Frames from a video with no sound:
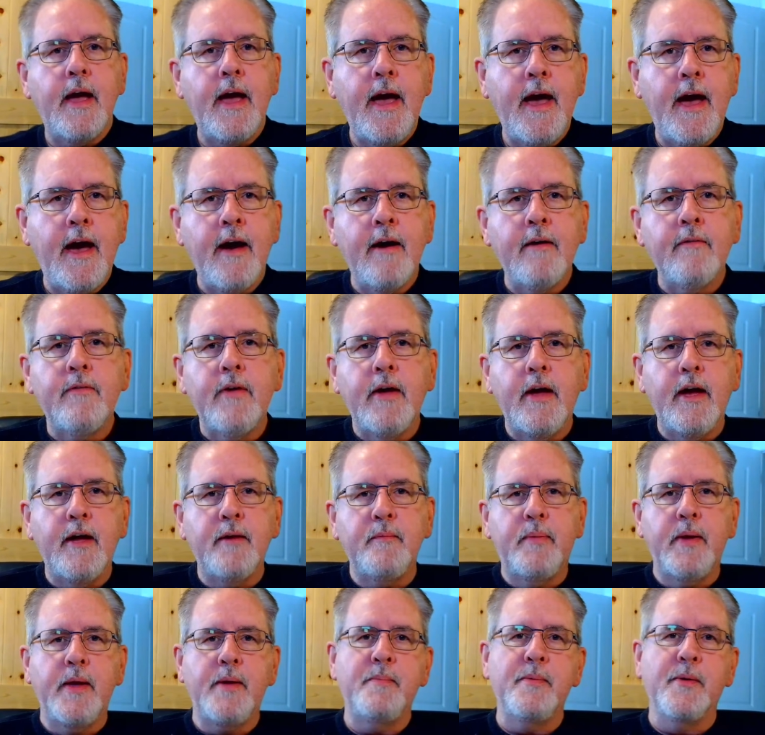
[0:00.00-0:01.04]
have
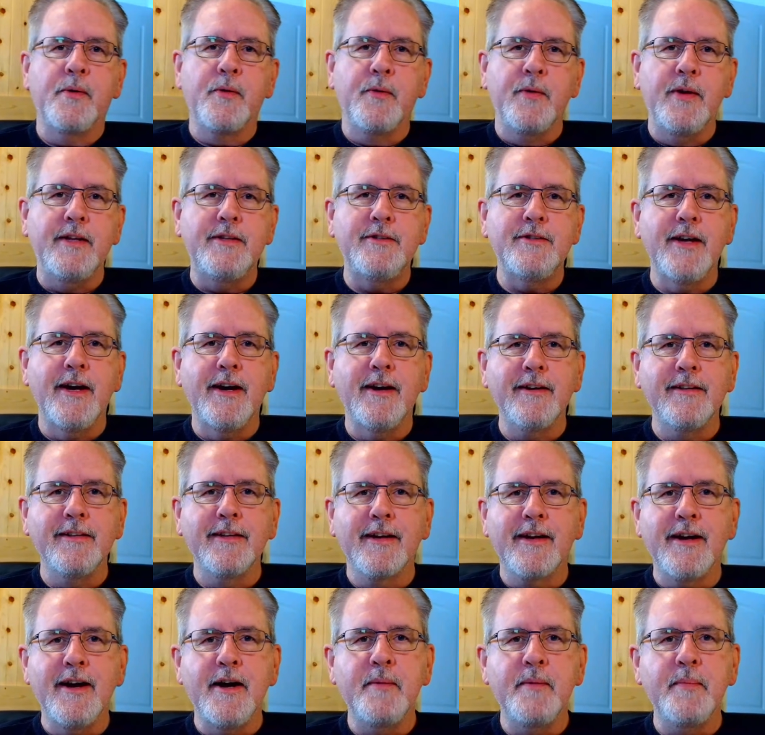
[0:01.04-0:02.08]
had people reach out in the
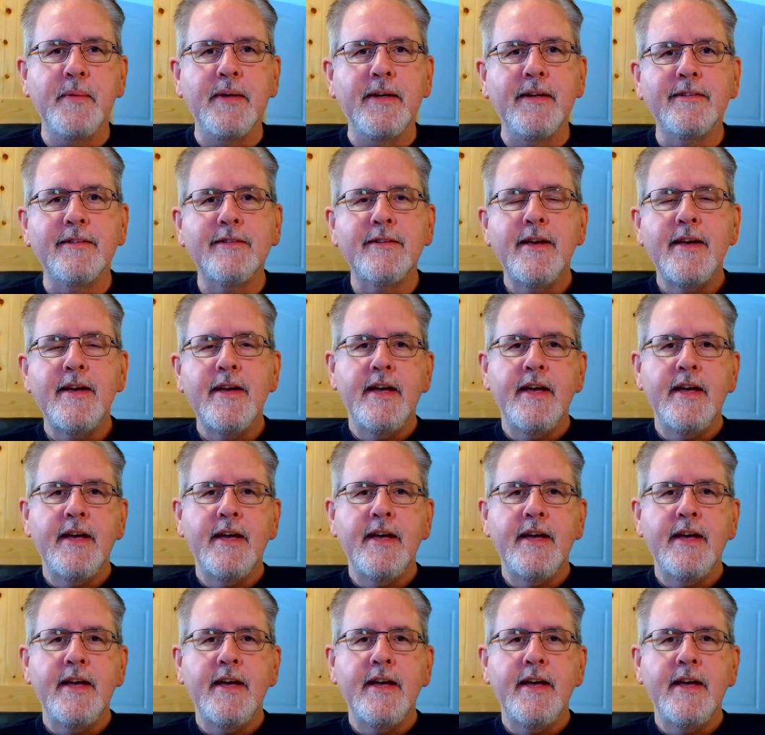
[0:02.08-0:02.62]
comments